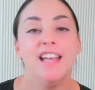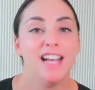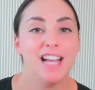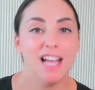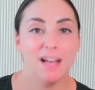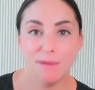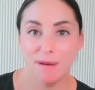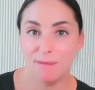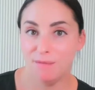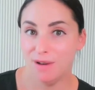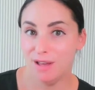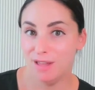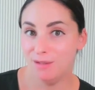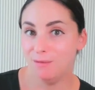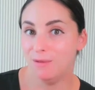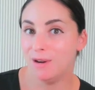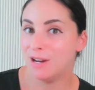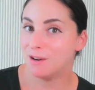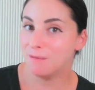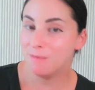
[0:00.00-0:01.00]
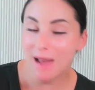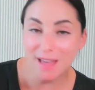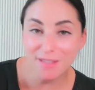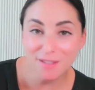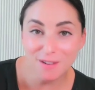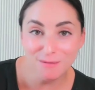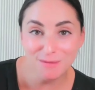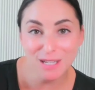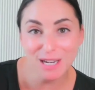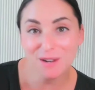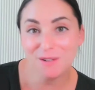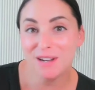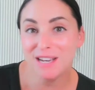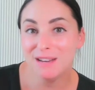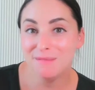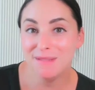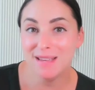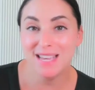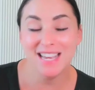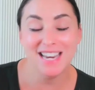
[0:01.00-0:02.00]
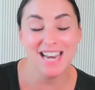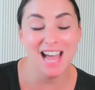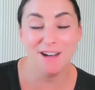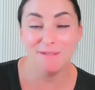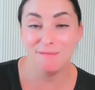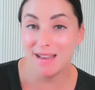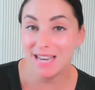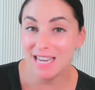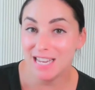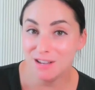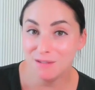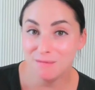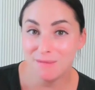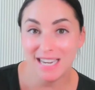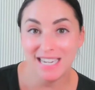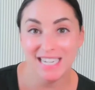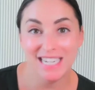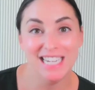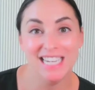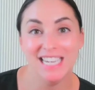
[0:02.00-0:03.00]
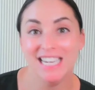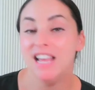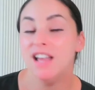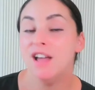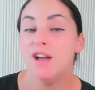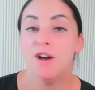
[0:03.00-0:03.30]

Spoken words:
come up with where your bathrooms are going to be and how many you might need,